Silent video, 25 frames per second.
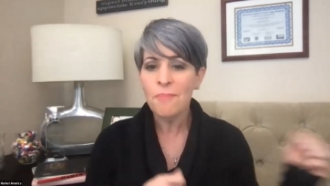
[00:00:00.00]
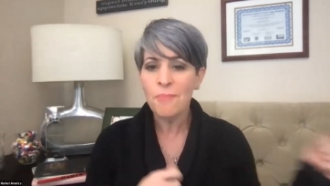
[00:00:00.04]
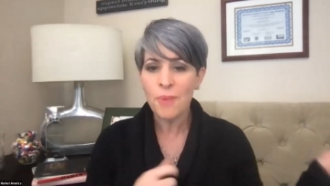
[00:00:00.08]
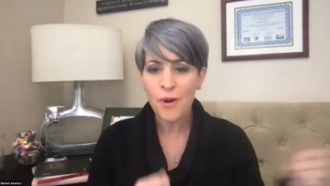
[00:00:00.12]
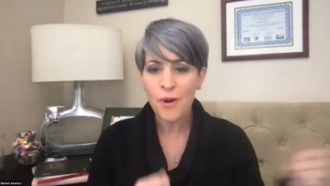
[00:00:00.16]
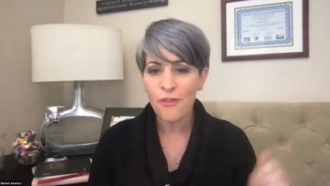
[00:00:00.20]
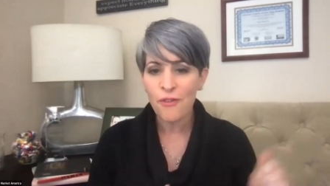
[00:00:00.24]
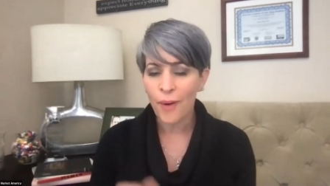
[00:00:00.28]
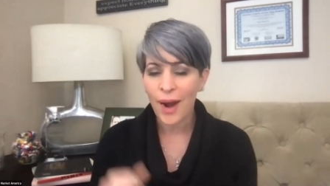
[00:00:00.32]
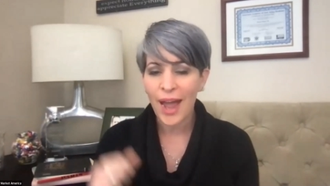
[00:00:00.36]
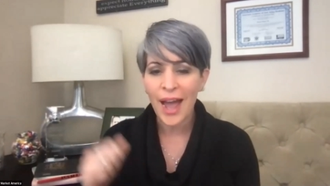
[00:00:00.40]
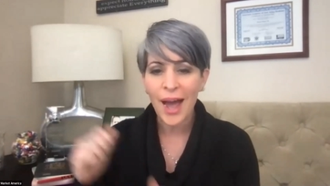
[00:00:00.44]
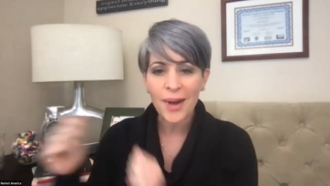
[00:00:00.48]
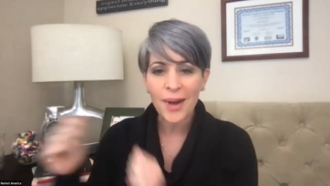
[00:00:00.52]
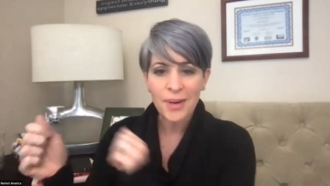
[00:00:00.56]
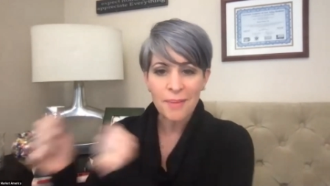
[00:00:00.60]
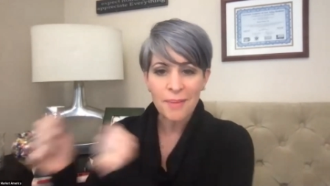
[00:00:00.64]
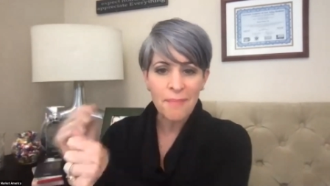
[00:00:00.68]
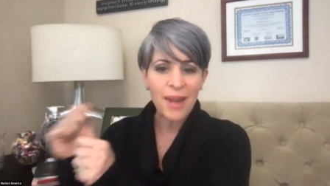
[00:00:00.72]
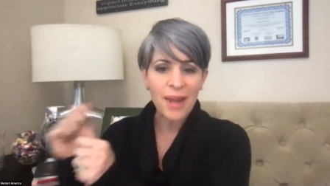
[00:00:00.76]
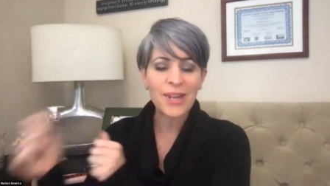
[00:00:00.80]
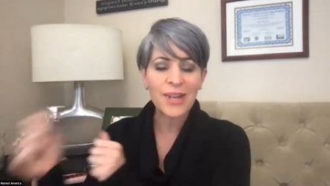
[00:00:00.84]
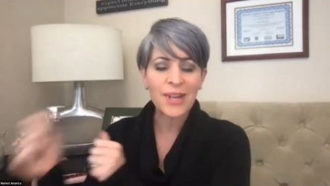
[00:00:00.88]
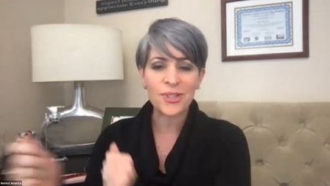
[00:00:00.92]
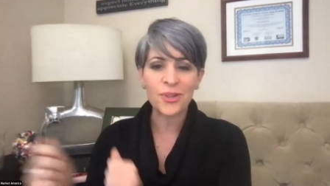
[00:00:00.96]
move around and
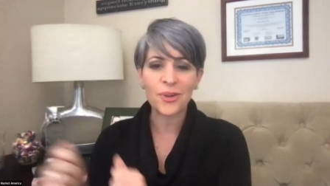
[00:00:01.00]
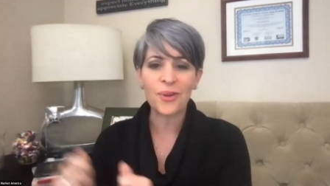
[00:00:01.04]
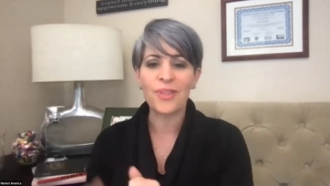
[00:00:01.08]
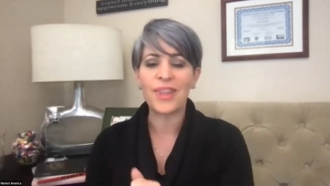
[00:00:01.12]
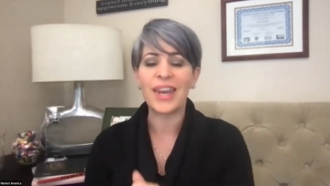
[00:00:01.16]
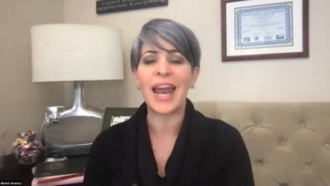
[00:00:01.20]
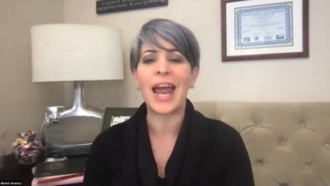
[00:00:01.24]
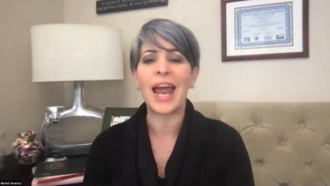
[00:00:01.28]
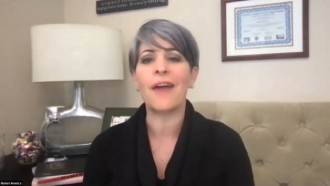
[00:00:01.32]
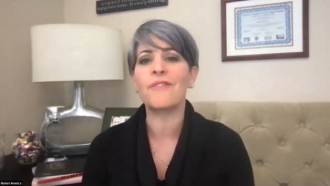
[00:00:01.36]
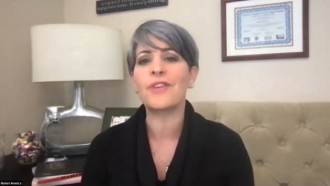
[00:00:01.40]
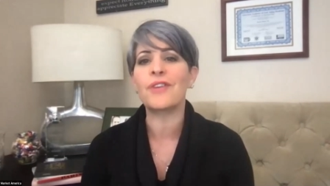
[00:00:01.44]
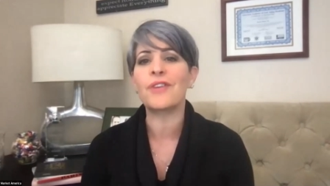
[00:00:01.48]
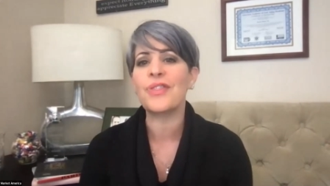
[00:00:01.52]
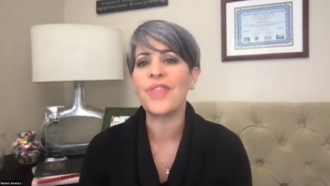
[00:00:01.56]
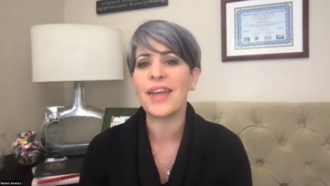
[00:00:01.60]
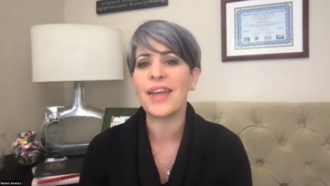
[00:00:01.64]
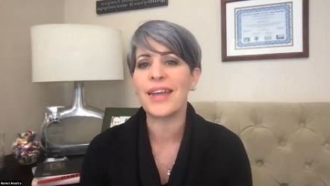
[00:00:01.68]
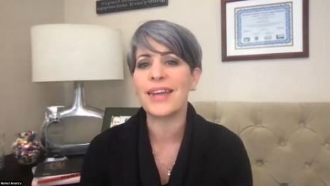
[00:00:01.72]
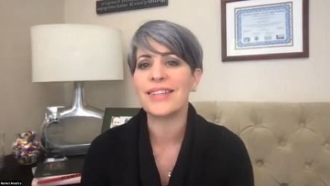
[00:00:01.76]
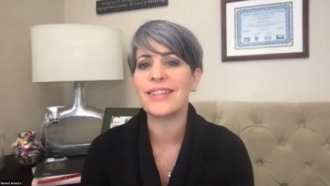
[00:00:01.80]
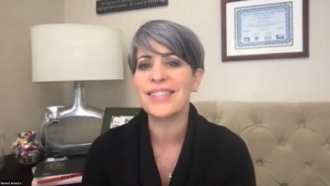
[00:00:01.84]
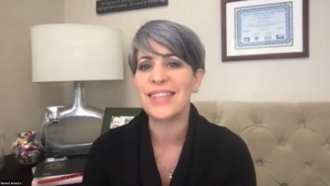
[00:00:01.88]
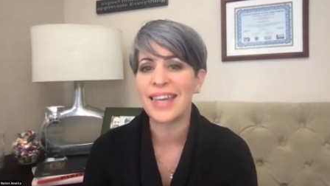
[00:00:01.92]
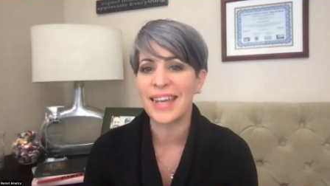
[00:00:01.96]
make sure that
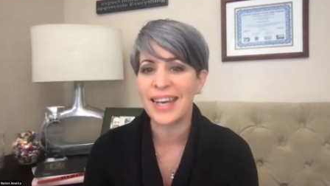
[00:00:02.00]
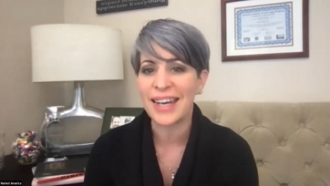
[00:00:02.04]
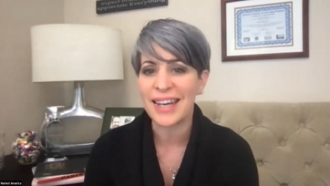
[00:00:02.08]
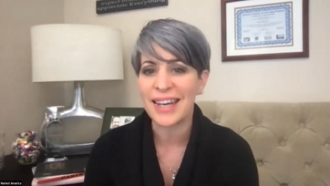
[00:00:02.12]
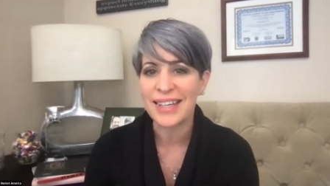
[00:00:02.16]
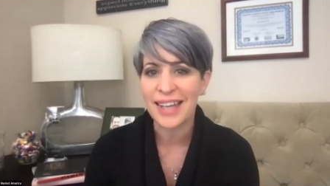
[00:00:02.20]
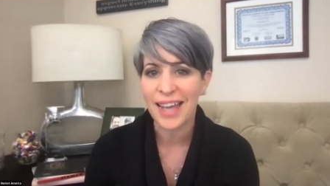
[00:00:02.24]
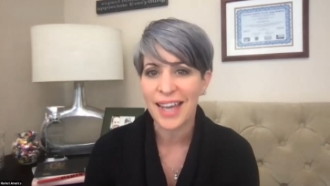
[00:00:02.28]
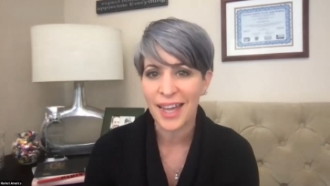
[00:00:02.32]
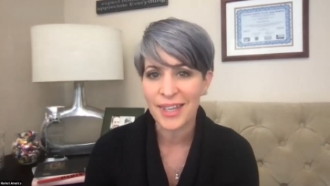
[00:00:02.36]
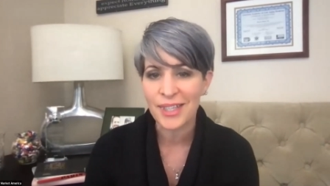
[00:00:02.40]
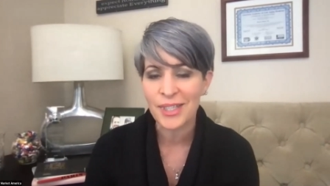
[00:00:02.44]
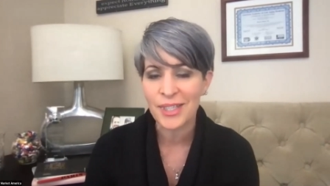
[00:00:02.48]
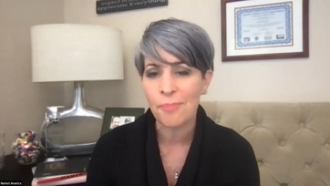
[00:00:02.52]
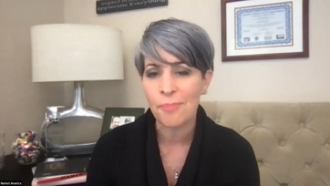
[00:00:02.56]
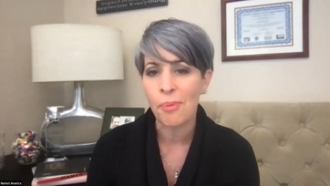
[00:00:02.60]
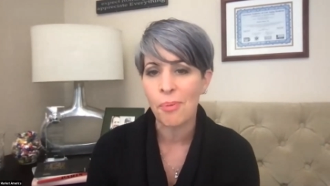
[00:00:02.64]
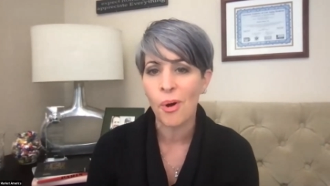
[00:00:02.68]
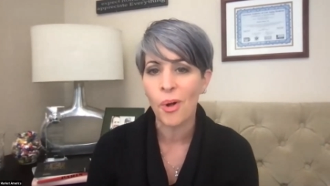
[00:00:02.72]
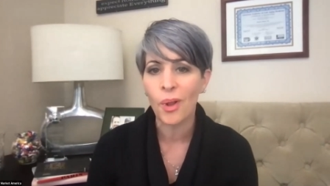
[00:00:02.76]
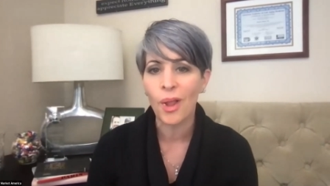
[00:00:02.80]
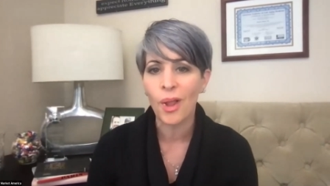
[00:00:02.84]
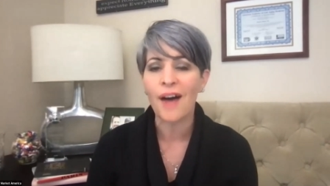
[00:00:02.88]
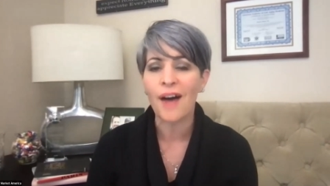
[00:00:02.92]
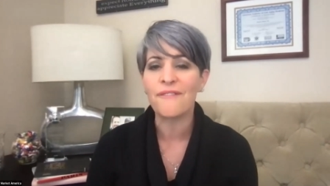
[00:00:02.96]
everything is getting done to
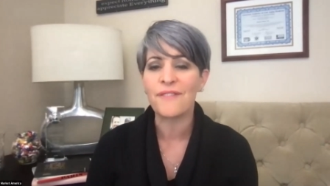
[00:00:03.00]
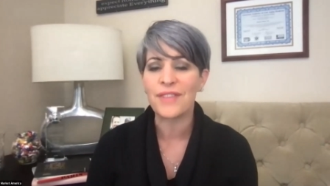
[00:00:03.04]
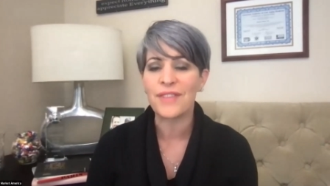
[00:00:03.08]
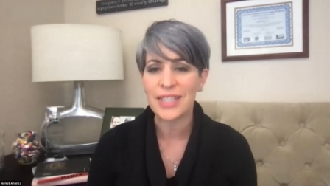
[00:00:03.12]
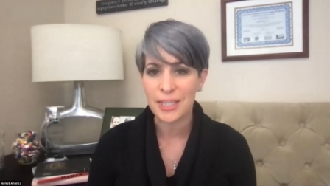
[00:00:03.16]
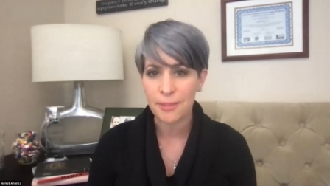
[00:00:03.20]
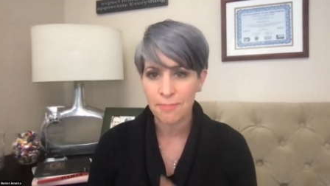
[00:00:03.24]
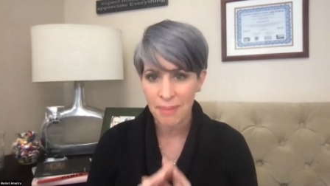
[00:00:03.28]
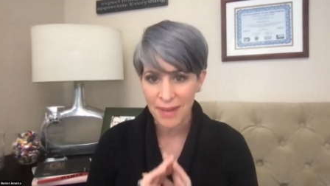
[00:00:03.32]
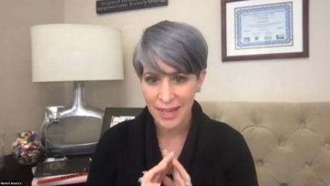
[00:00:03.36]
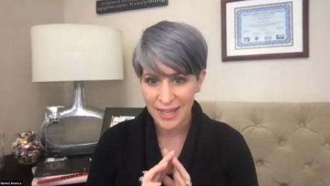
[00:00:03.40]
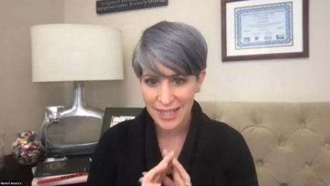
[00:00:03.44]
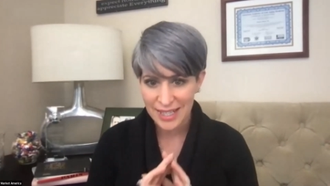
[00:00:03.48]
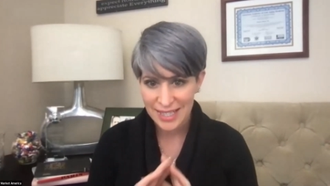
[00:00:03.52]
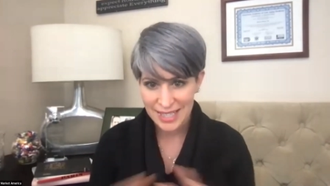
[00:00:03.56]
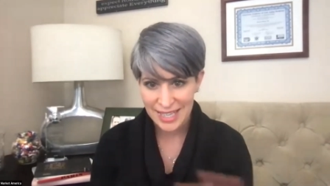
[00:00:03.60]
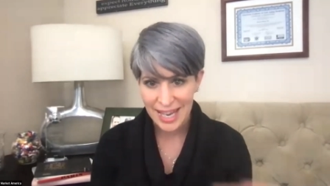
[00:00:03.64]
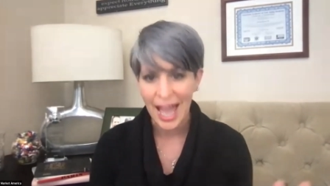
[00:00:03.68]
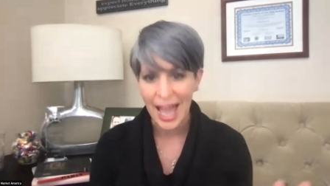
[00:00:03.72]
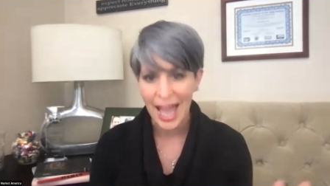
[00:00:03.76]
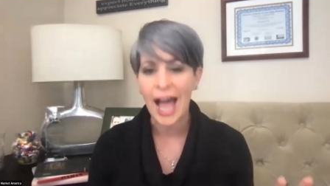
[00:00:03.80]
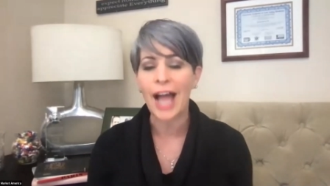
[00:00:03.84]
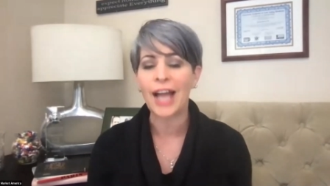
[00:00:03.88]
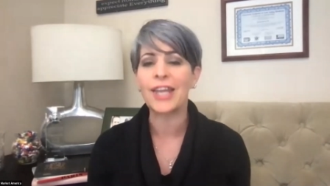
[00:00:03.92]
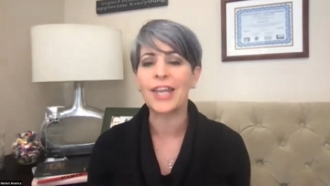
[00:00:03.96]
pull off a
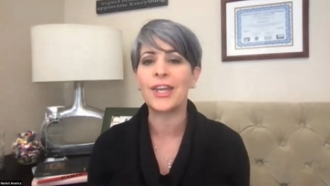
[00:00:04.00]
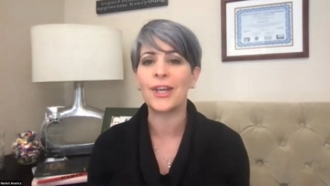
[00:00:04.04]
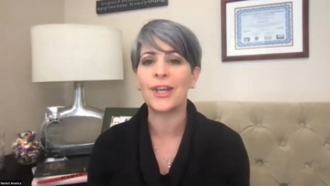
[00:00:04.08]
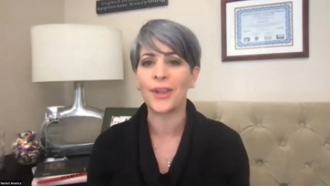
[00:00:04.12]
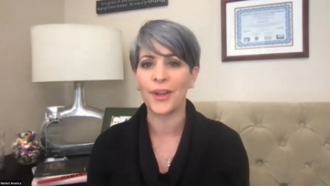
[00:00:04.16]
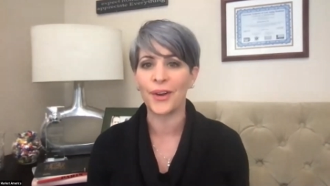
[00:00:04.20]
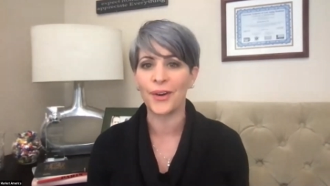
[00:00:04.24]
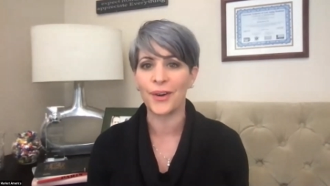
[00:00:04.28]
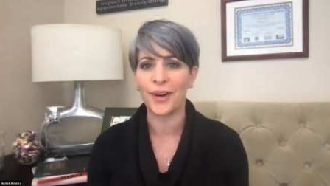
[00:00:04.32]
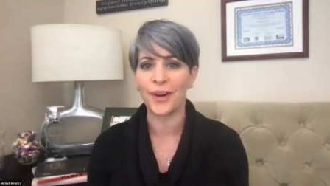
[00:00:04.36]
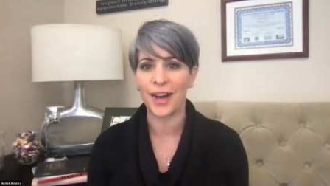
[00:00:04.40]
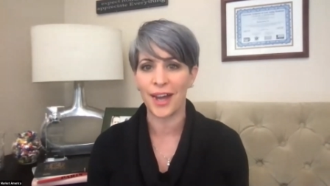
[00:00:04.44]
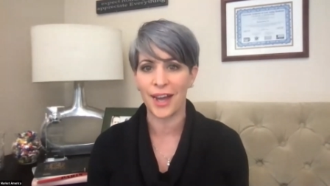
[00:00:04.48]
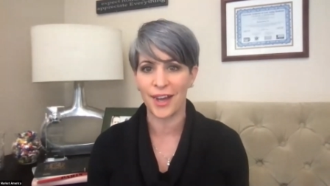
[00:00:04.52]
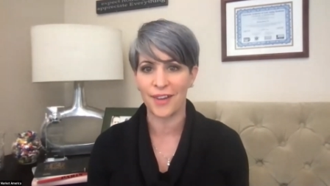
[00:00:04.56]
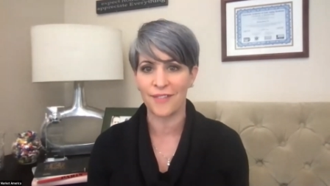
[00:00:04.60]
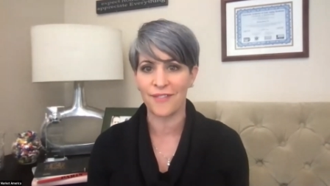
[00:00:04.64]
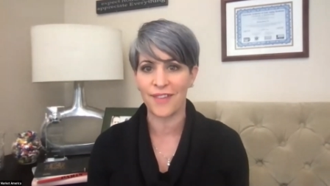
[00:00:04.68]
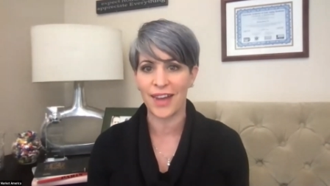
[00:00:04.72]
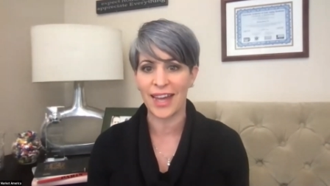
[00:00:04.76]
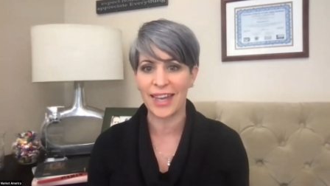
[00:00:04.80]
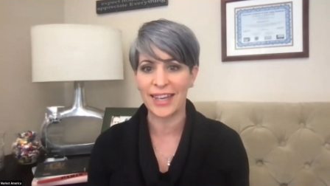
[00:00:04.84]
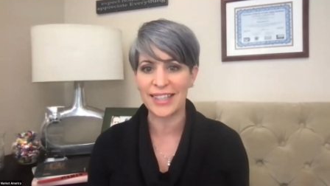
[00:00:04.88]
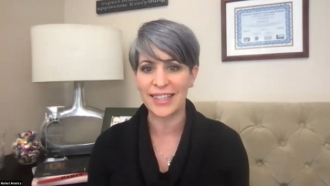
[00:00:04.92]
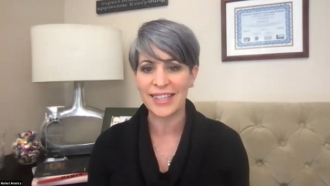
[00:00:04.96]
spectacular
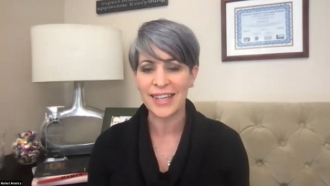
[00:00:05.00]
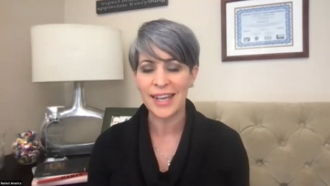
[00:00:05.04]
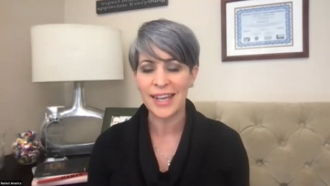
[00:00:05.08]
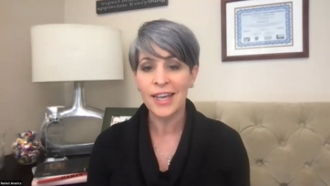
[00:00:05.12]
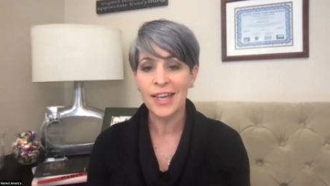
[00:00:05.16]
event